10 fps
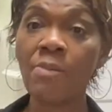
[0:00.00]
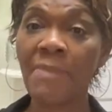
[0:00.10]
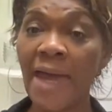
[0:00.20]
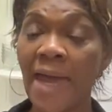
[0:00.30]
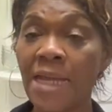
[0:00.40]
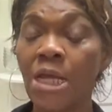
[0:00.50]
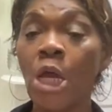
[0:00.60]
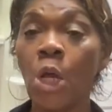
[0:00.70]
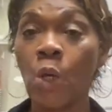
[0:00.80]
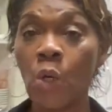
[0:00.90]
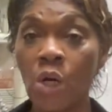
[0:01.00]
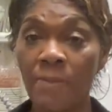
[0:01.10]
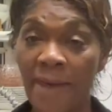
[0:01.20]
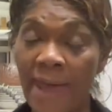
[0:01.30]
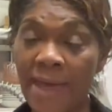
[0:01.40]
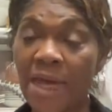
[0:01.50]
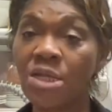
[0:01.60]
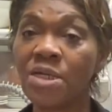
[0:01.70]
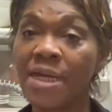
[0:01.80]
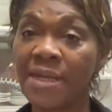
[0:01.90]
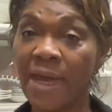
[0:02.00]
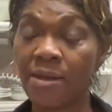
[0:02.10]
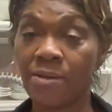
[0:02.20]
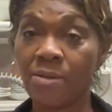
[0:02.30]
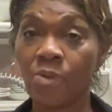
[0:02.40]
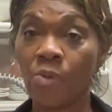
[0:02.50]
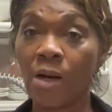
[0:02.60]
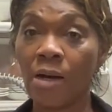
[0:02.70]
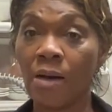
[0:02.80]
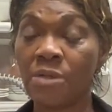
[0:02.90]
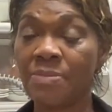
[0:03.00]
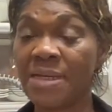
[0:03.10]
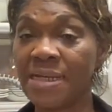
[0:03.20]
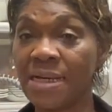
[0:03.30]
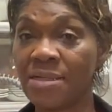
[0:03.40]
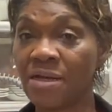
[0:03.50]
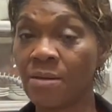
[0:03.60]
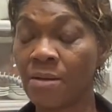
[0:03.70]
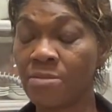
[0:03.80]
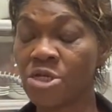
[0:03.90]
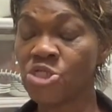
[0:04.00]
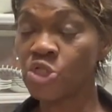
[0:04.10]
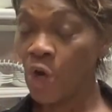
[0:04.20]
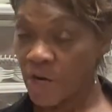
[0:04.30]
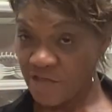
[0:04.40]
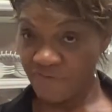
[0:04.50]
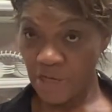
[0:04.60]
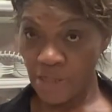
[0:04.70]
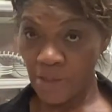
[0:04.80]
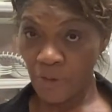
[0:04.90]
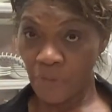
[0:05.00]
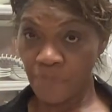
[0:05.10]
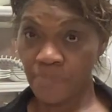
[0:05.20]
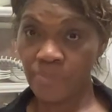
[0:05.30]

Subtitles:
don't mind going back and looking at the starting video,